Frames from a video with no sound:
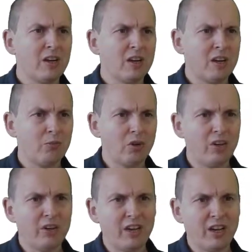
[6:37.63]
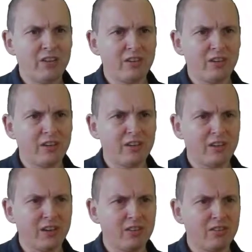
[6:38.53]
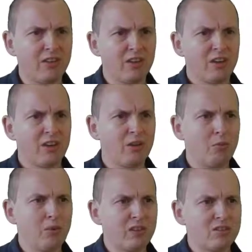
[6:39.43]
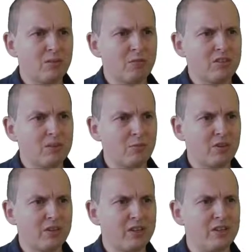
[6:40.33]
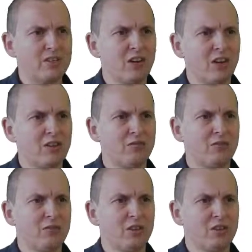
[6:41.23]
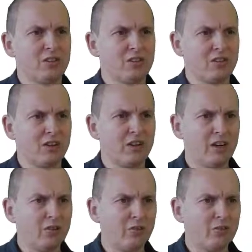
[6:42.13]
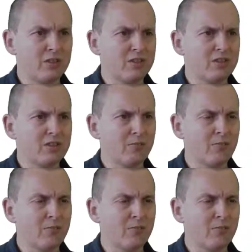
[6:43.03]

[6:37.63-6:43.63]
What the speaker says: and 1 year later in Ghent we did something similar in silicon photonics in a high contrast system.